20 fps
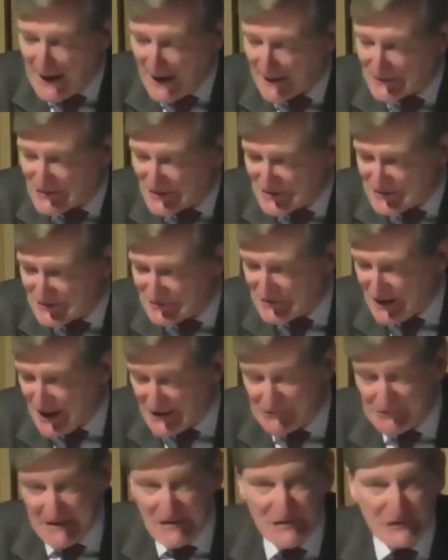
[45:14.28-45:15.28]
I just
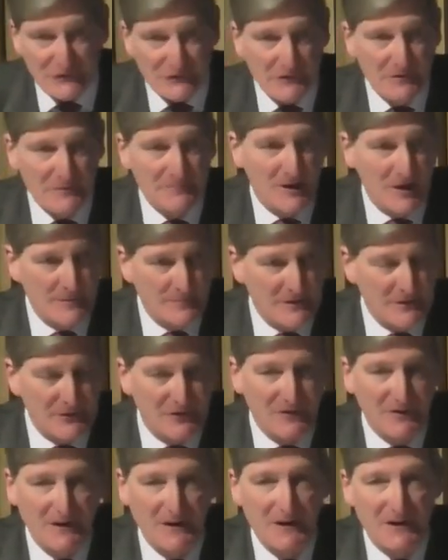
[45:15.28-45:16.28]
digress for a
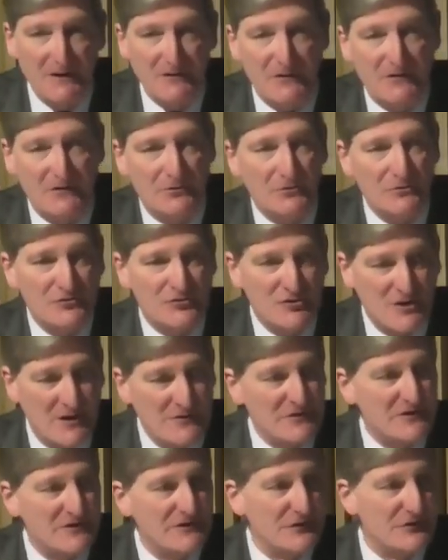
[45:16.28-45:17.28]
moment. The Lord
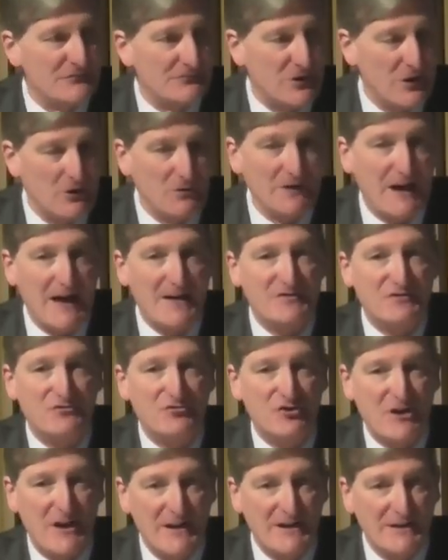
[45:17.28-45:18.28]
Chancellor's role has
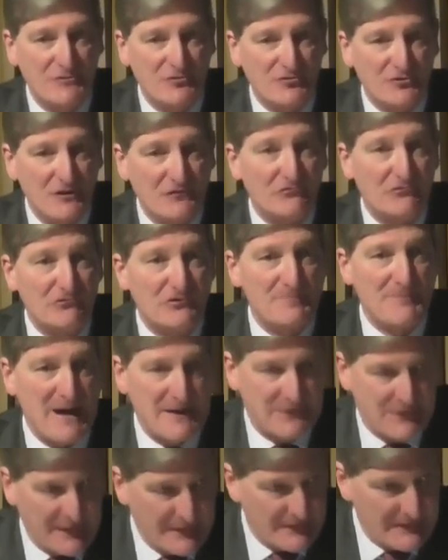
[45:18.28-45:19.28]
changed
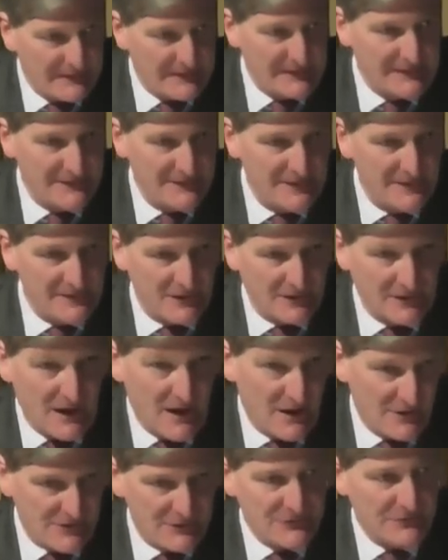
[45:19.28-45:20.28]
dramatically in the
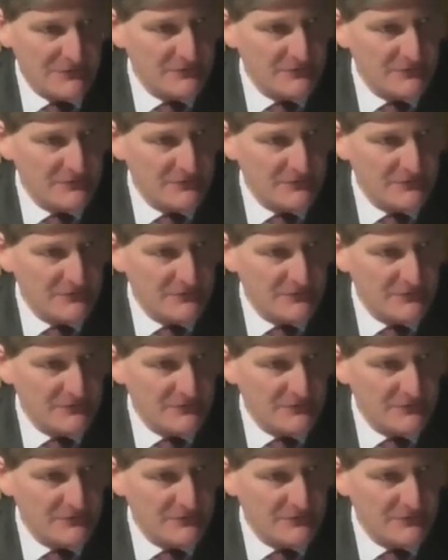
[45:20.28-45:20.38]
last